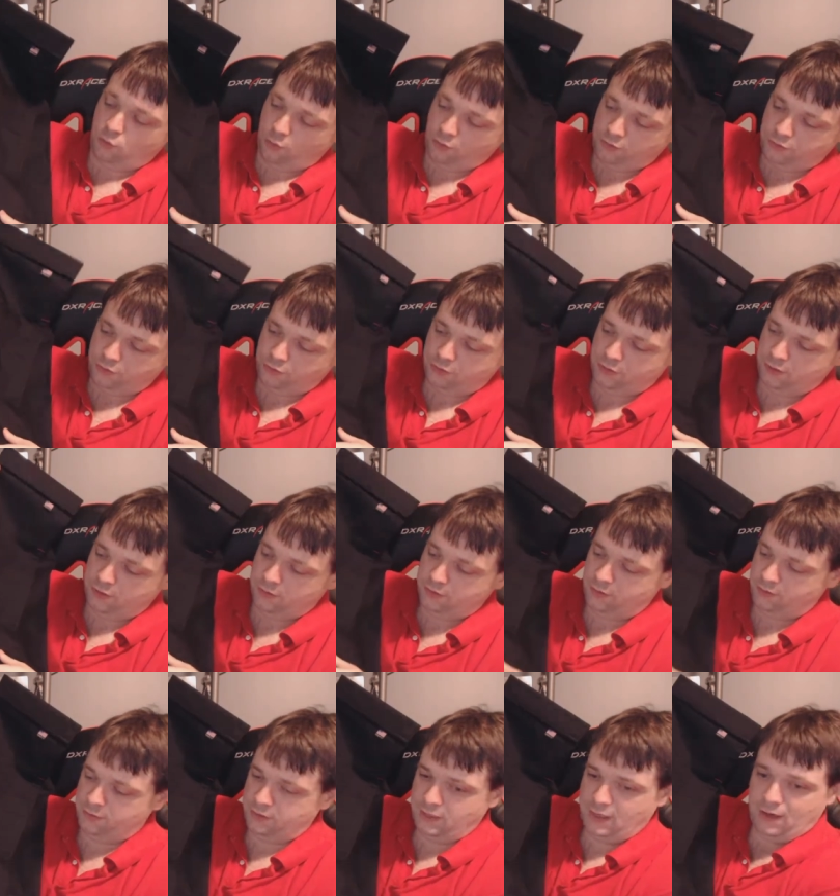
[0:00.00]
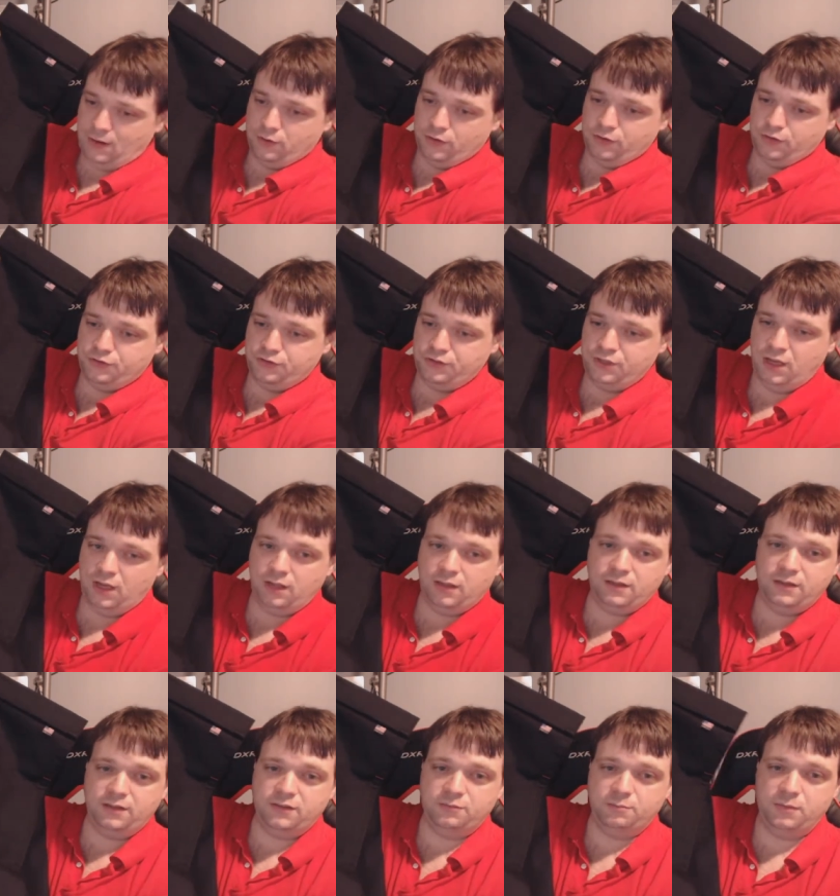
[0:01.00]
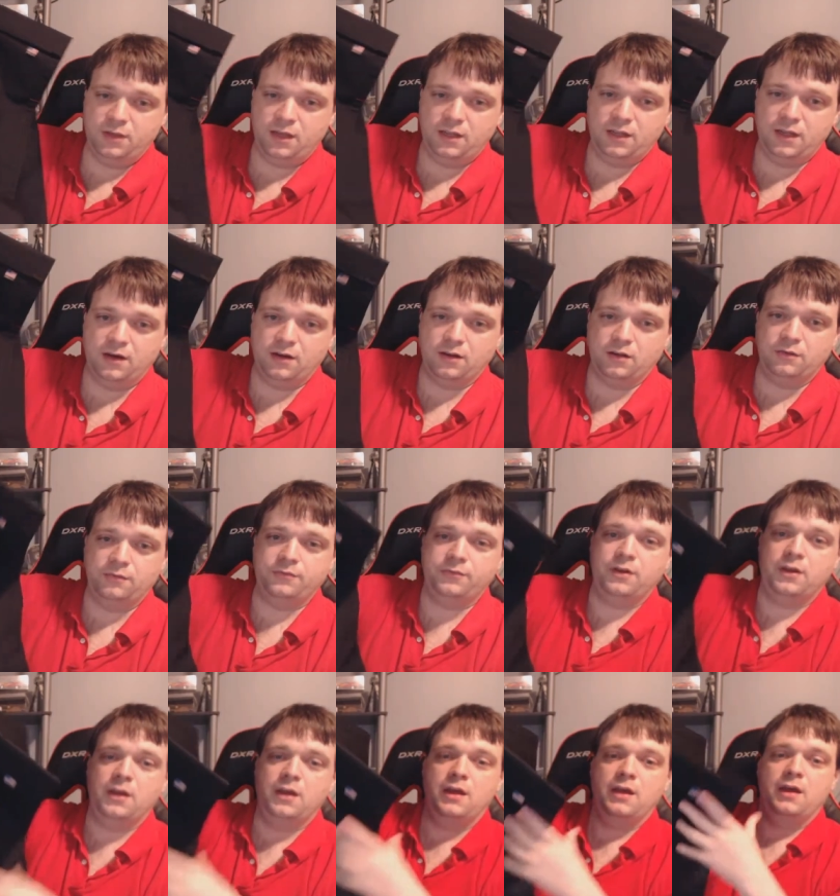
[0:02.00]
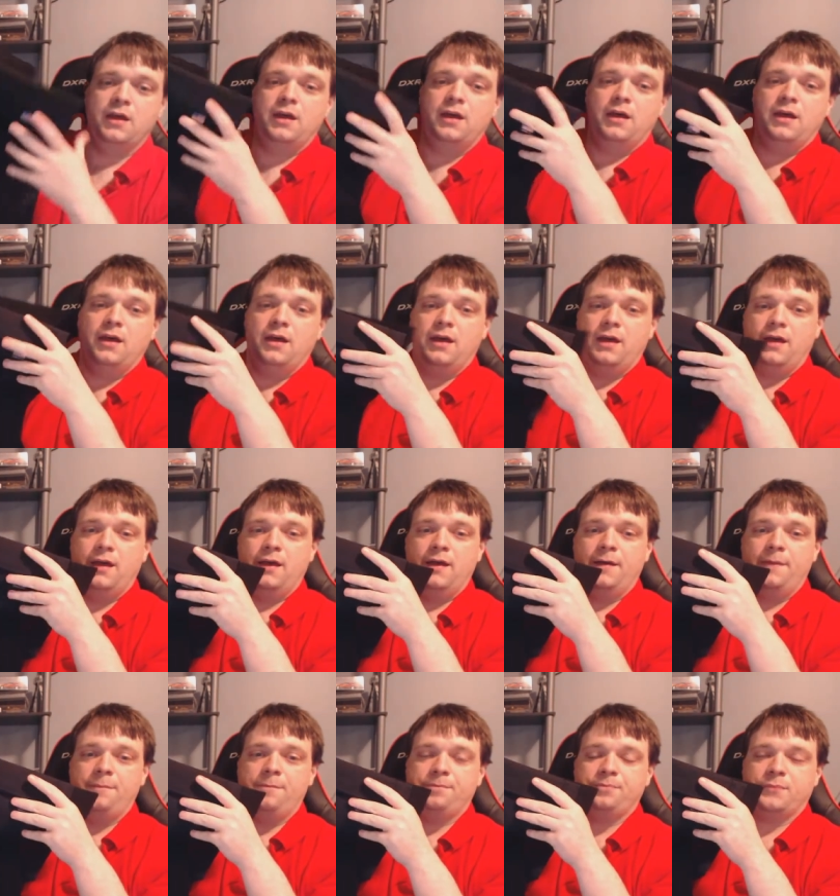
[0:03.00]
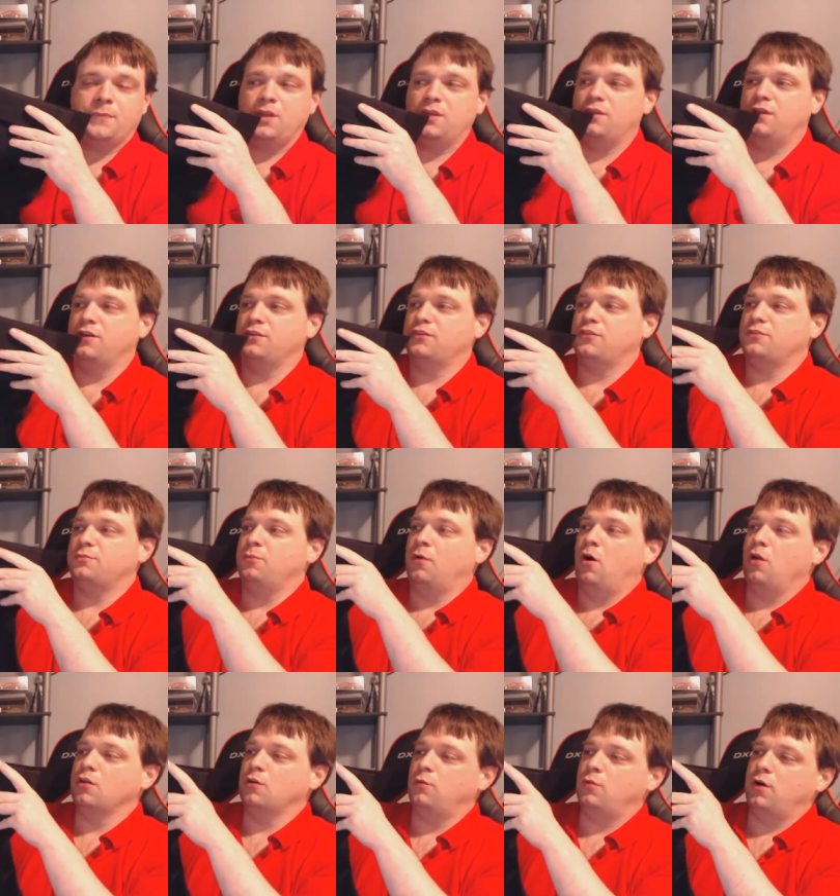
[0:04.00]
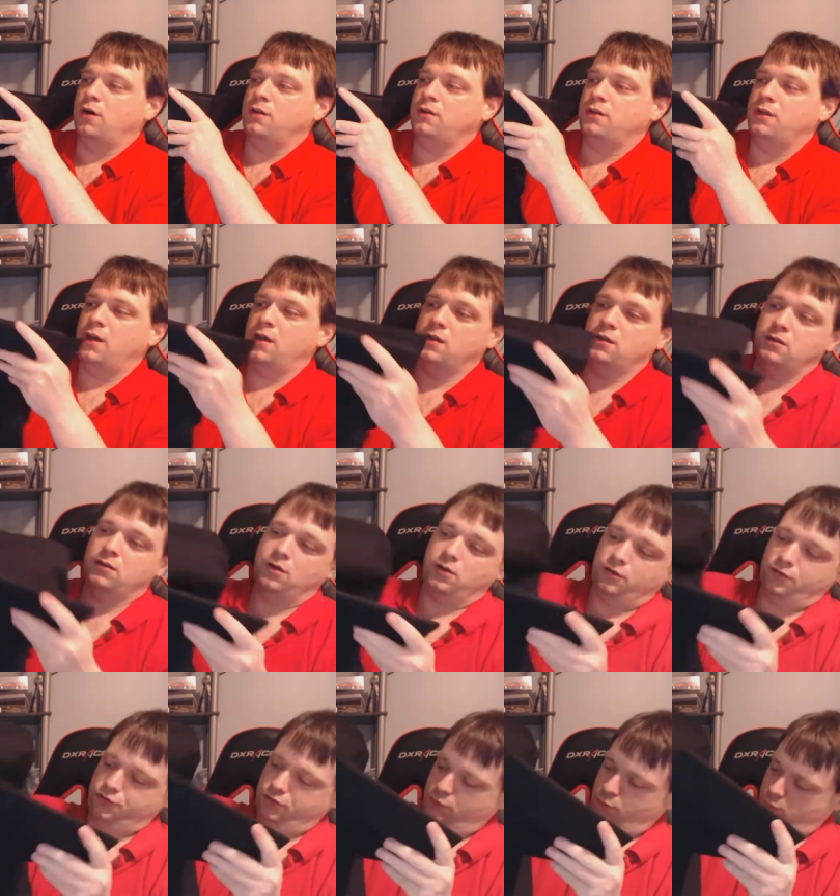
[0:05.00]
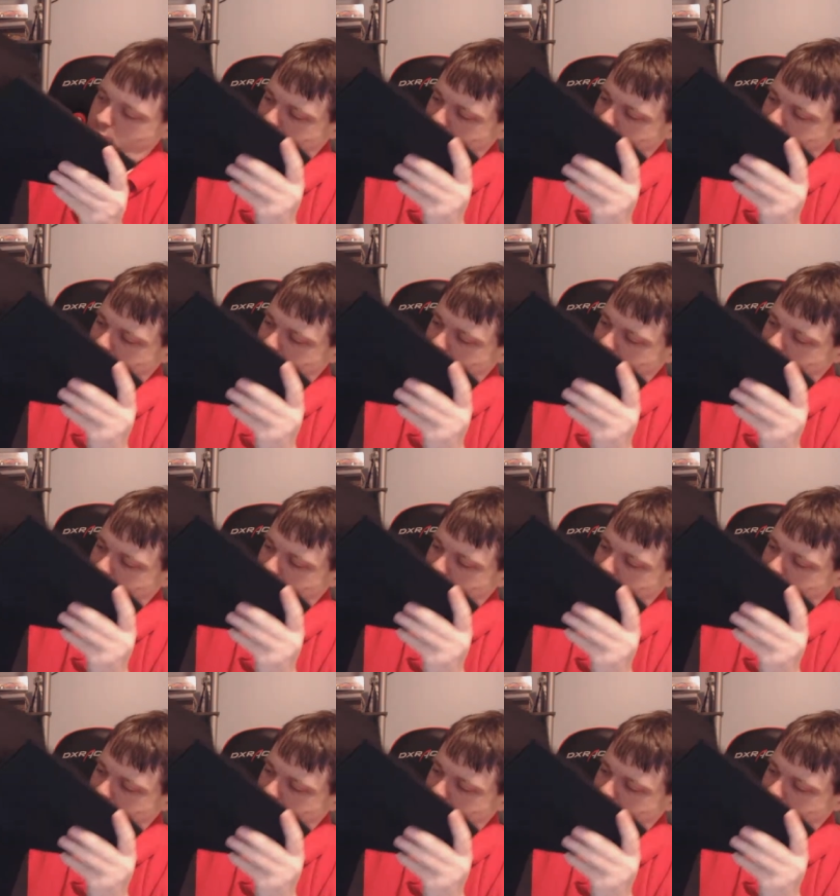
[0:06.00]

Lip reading: Cordura that the outer shell is made out of. And there's a smaller one and a larger